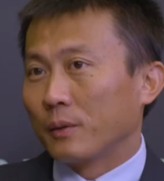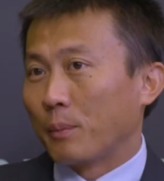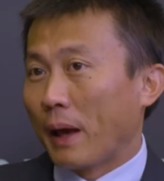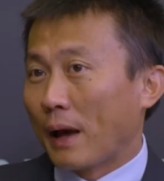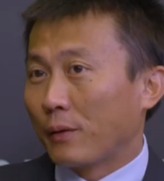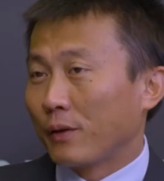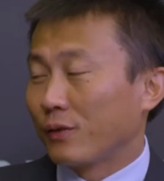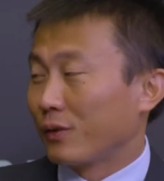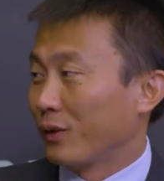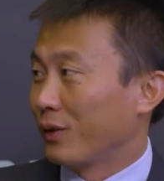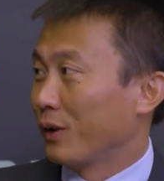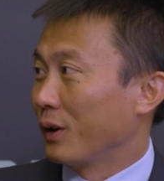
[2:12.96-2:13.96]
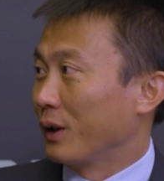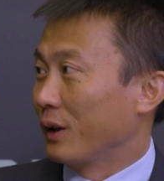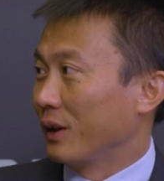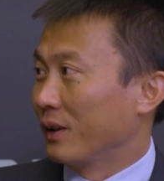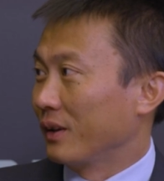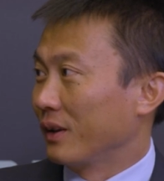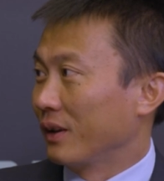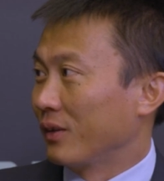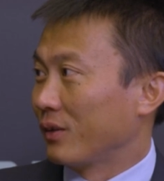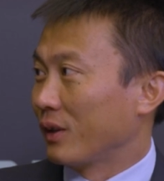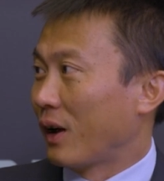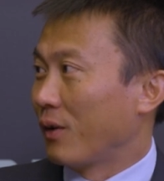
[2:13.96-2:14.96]
The battery certainly
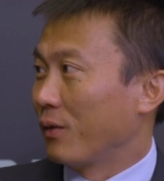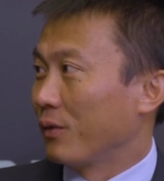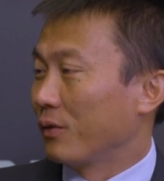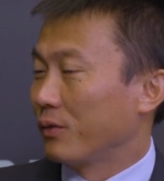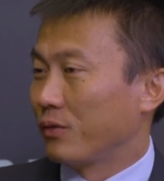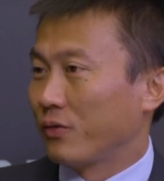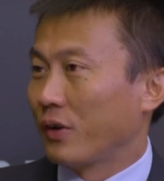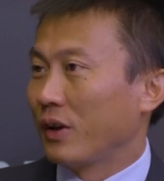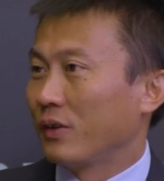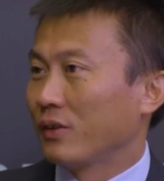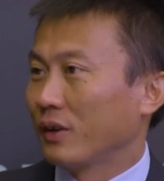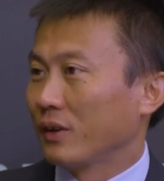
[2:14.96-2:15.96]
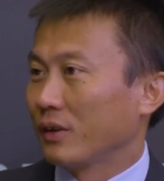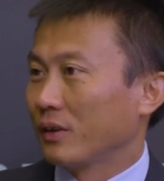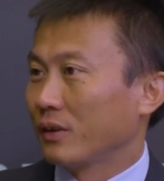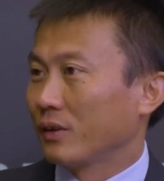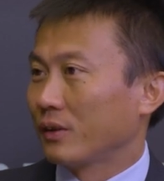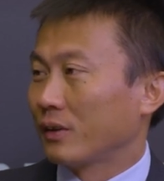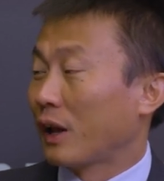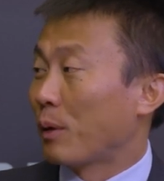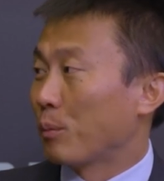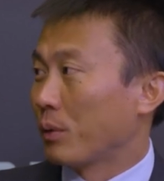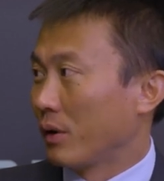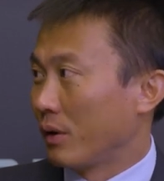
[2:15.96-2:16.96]
is now facing
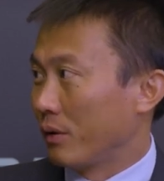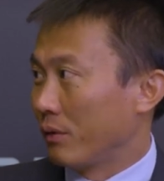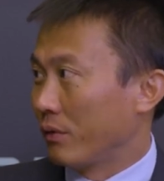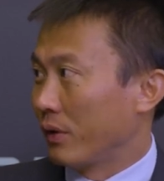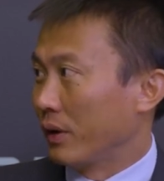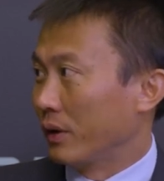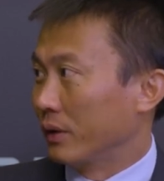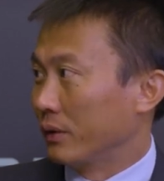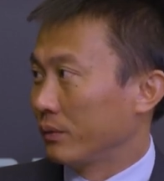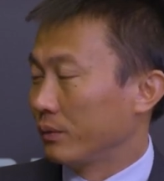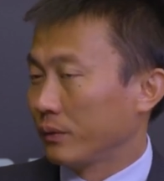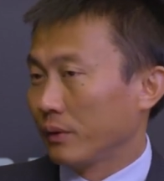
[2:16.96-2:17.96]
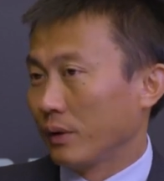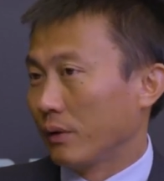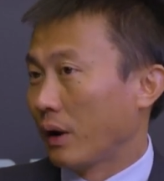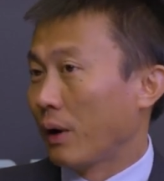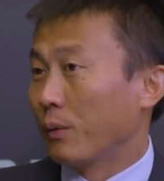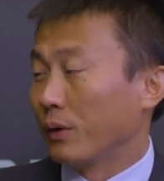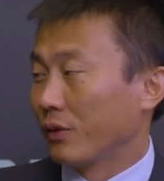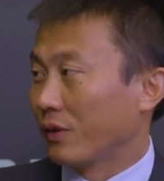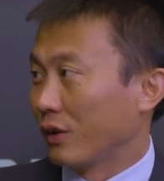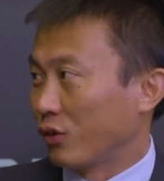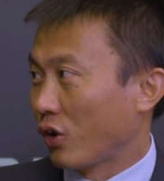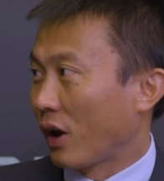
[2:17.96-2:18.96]
number of, I would
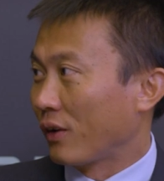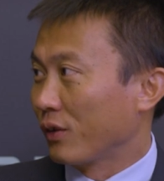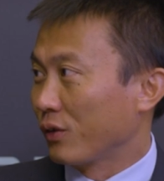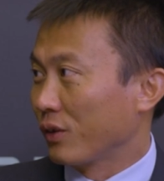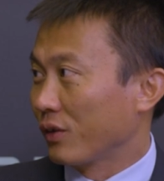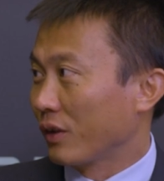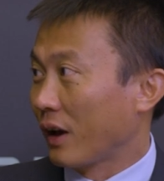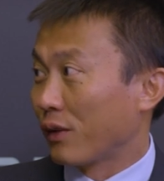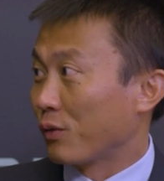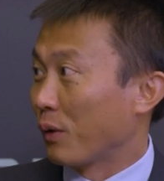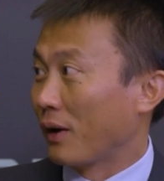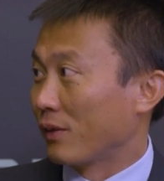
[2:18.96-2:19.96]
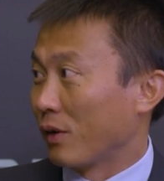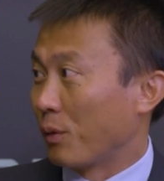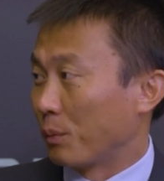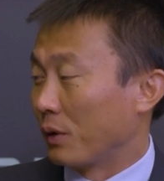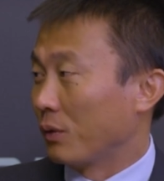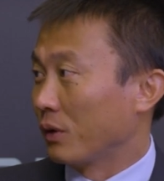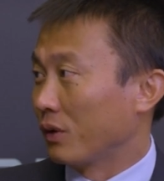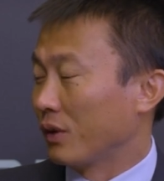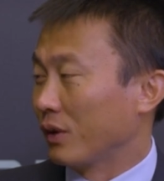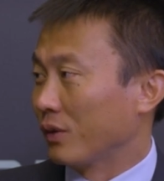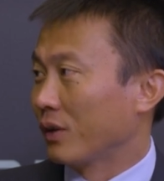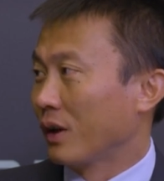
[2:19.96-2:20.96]
say challenges as well as
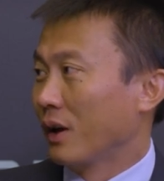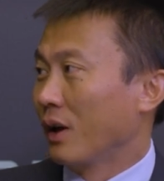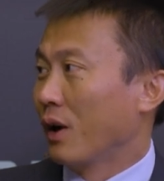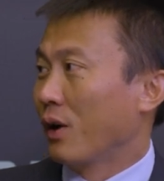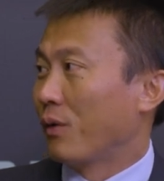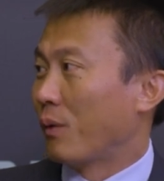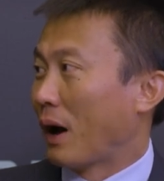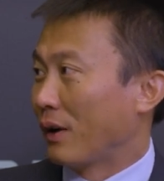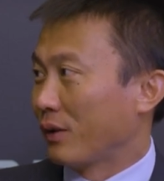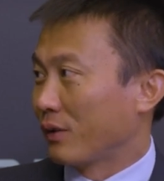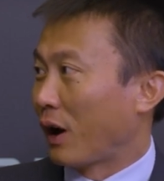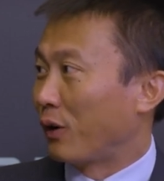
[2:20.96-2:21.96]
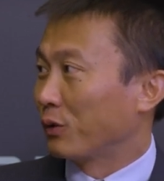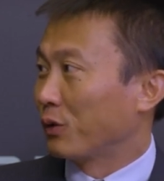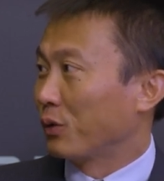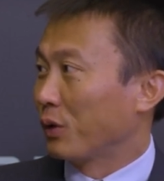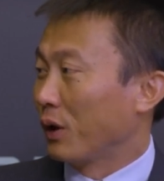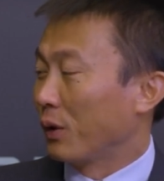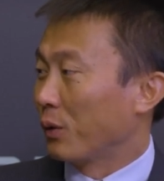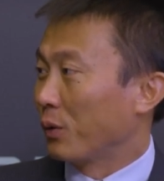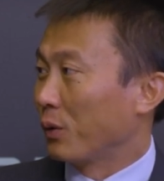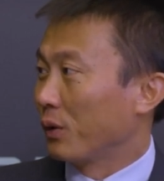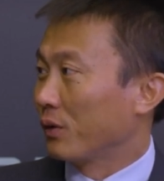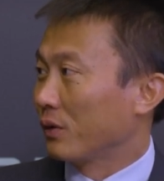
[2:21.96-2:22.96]
opportunities. One is how do you
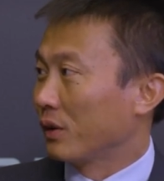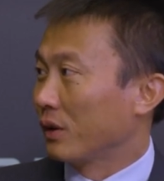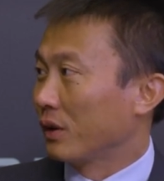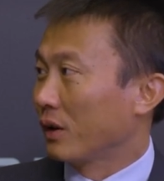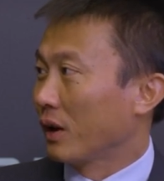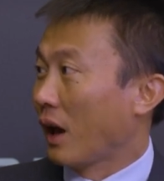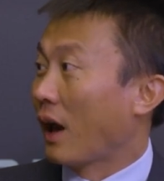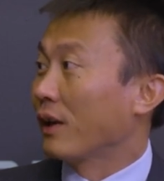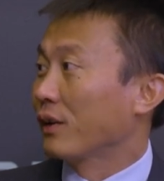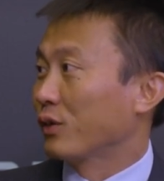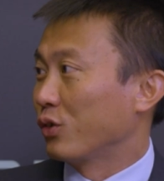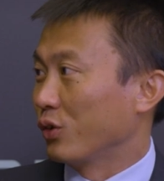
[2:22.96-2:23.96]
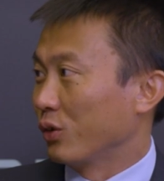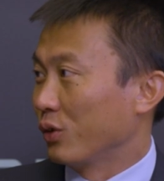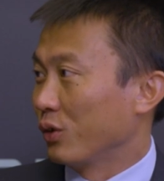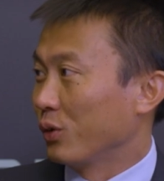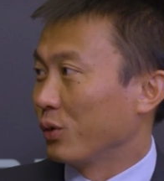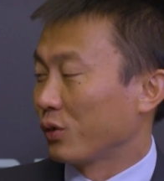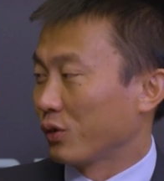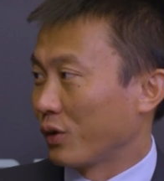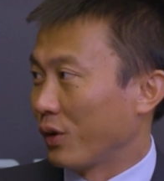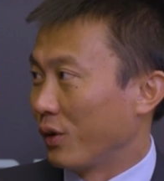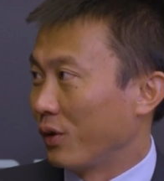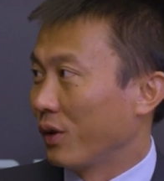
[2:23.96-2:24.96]
increase the energy you
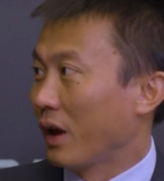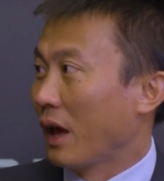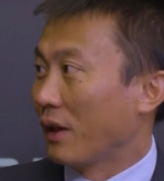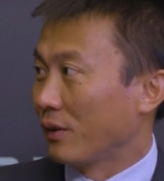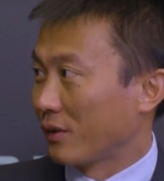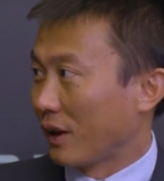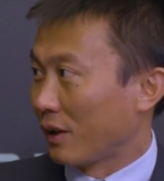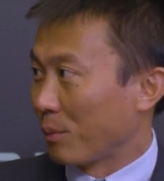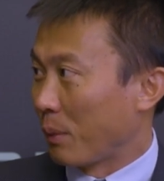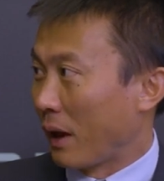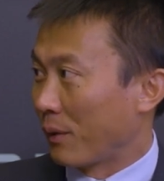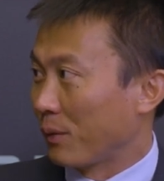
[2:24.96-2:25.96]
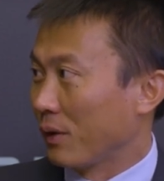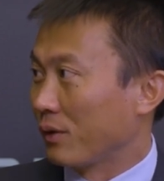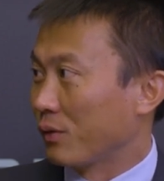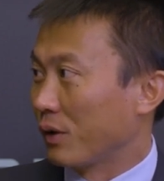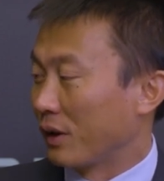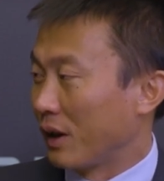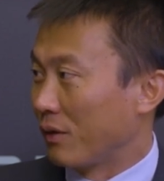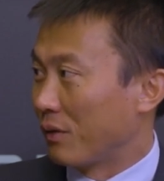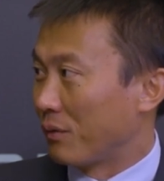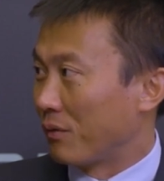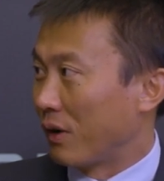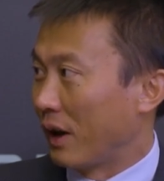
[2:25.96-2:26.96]
store inside the batteries for a
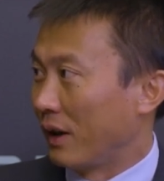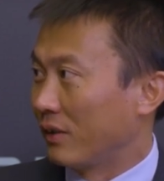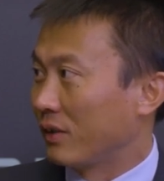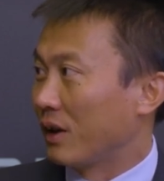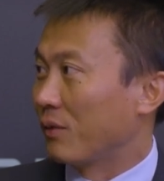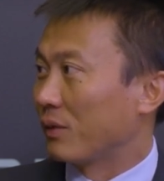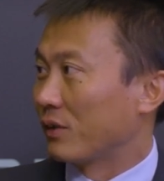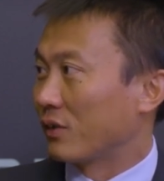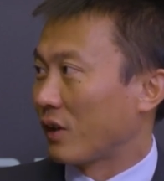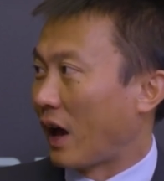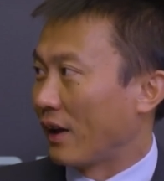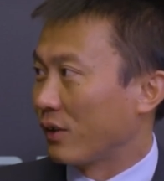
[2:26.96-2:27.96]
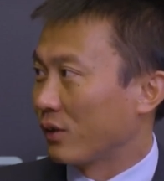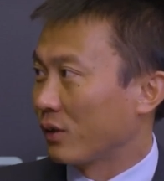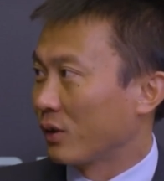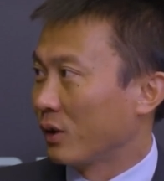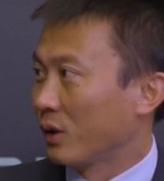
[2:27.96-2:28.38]
given weight, given size.